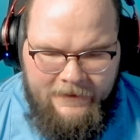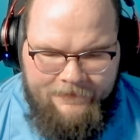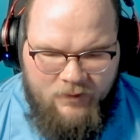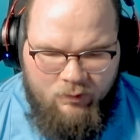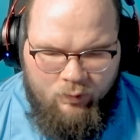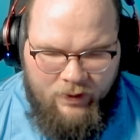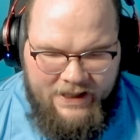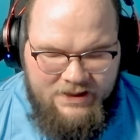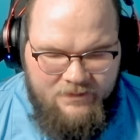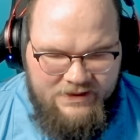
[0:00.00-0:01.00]

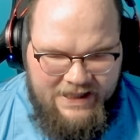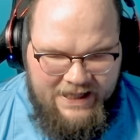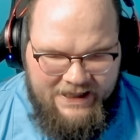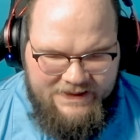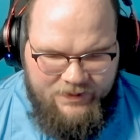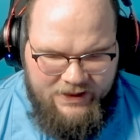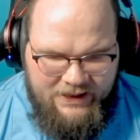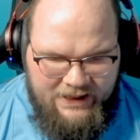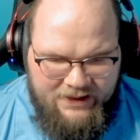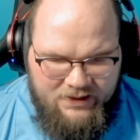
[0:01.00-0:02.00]
random attacks, but
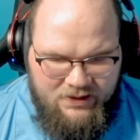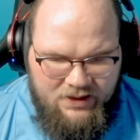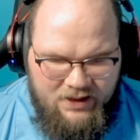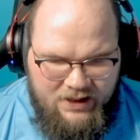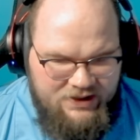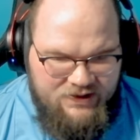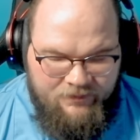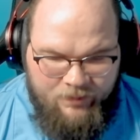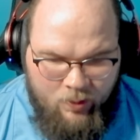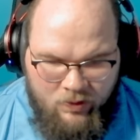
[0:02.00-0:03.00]
like just a
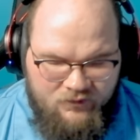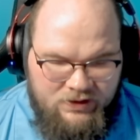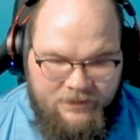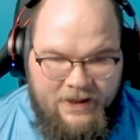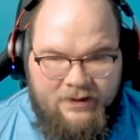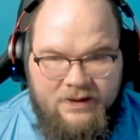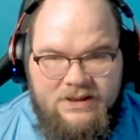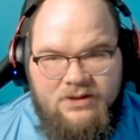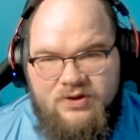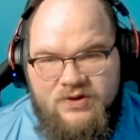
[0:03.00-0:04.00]
board full of pirates that
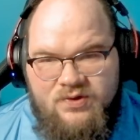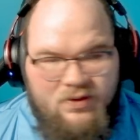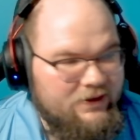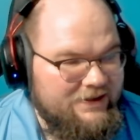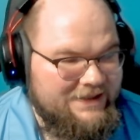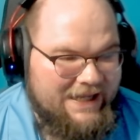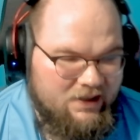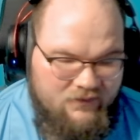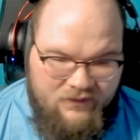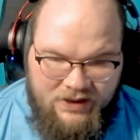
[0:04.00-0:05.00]
you're just throwing out as
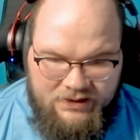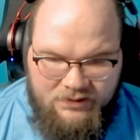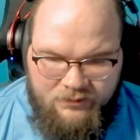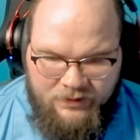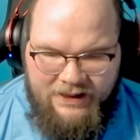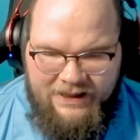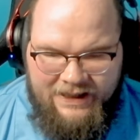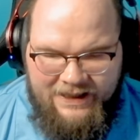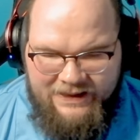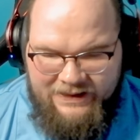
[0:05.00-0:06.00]
cannon fodder, right? And
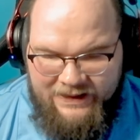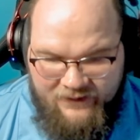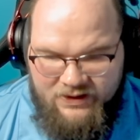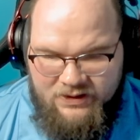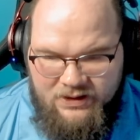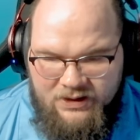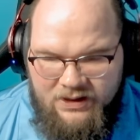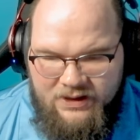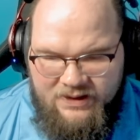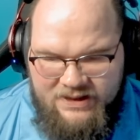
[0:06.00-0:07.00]
I love it.
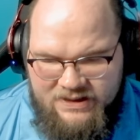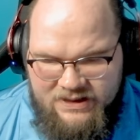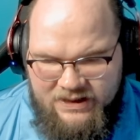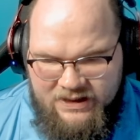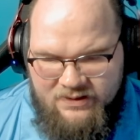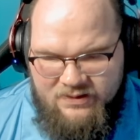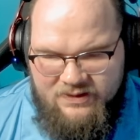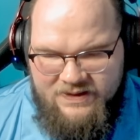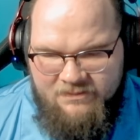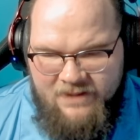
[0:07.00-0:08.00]

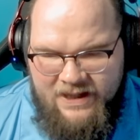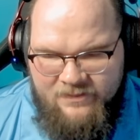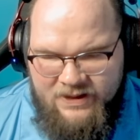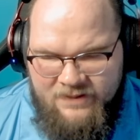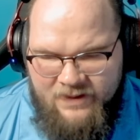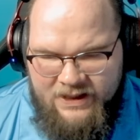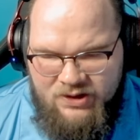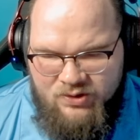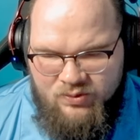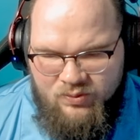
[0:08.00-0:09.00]
This may be my
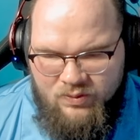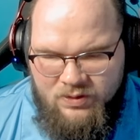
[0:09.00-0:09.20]
new,